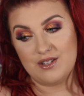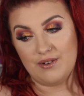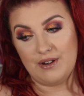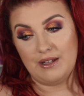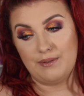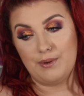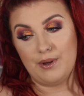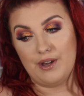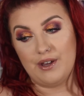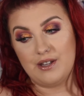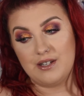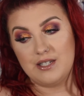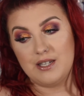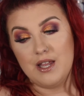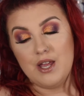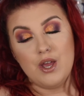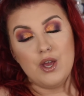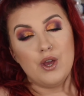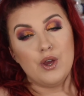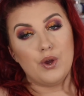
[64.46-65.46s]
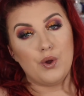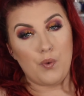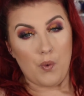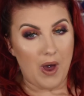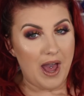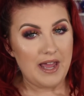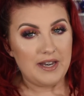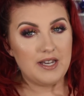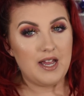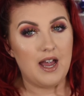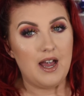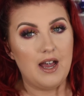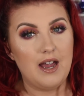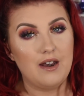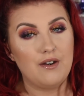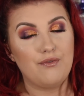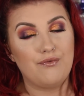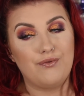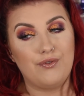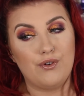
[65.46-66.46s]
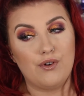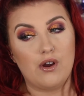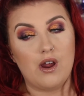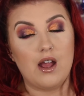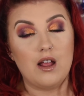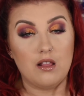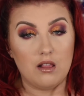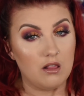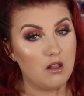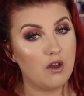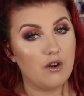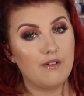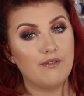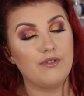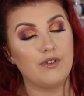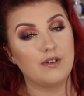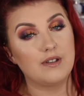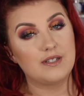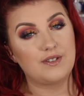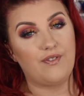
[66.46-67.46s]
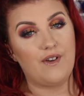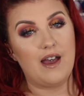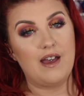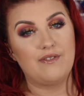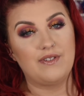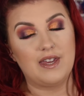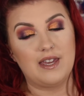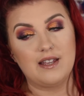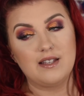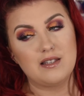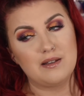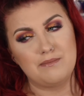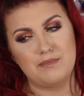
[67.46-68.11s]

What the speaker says: So I worked quite hard for a lot of those 5 years.